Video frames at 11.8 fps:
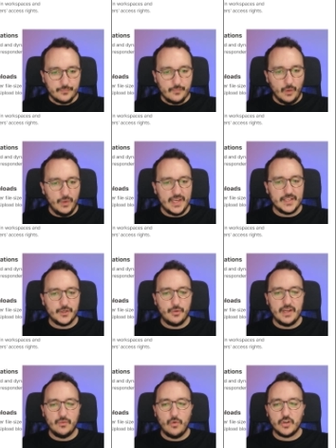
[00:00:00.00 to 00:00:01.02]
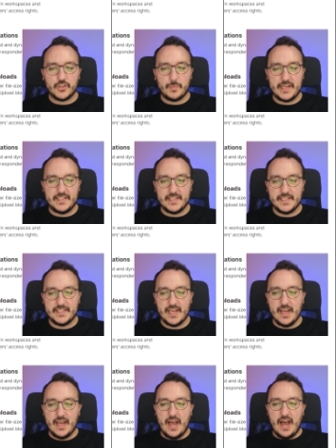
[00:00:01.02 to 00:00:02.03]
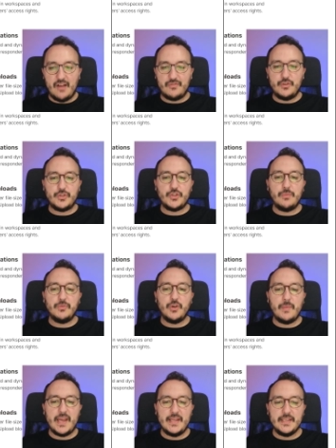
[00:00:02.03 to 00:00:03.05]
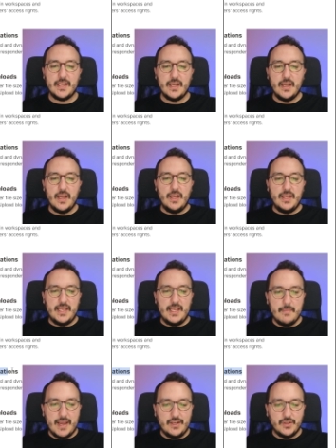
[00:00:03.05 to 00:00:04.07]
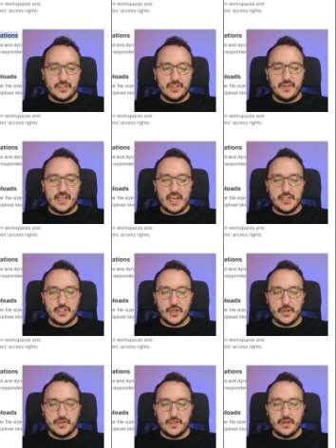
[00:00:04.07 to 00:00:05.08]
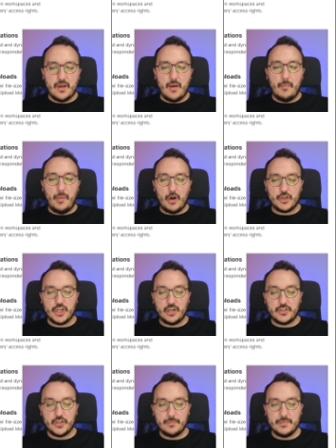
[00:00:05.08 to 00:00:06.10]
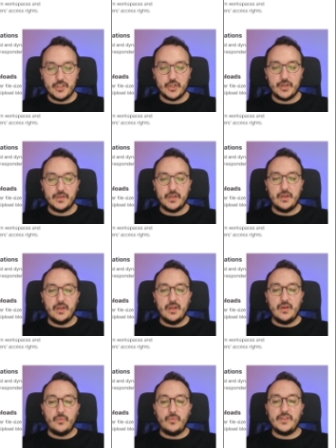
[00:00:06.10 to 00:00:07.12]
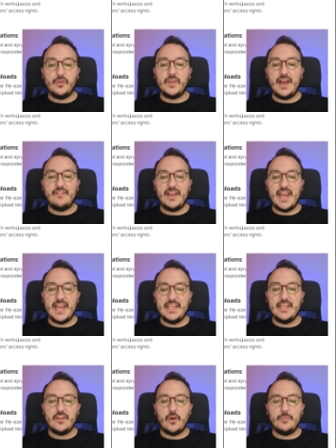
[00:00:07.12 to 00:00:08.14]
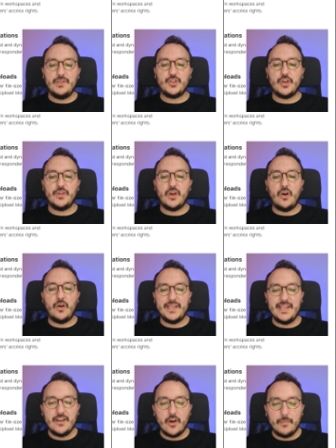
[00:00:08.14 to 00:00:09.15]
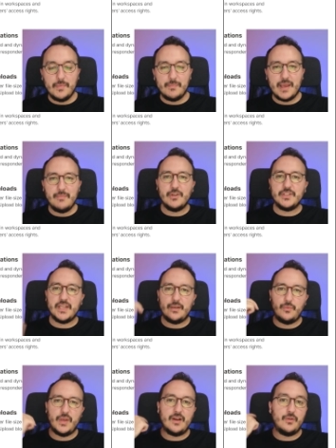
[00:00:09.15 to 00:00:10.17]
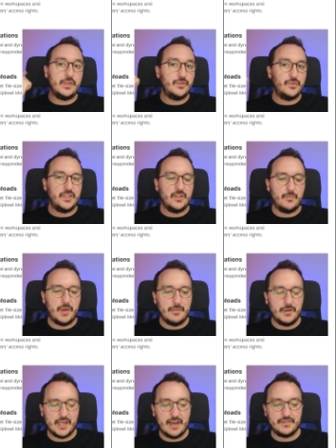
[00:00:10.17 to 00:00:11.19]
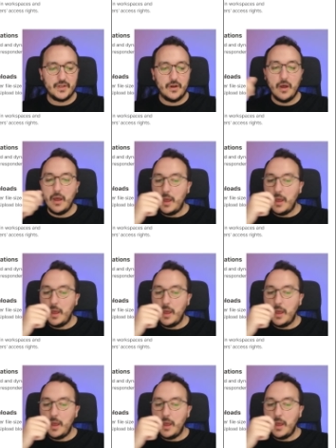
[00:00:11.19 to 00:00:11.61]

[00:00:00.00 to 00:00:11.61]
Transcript: We can create workspaces, have custom domain, email notification, partial submission. We don't have any commission on incoming payments and we are going to see the payment after.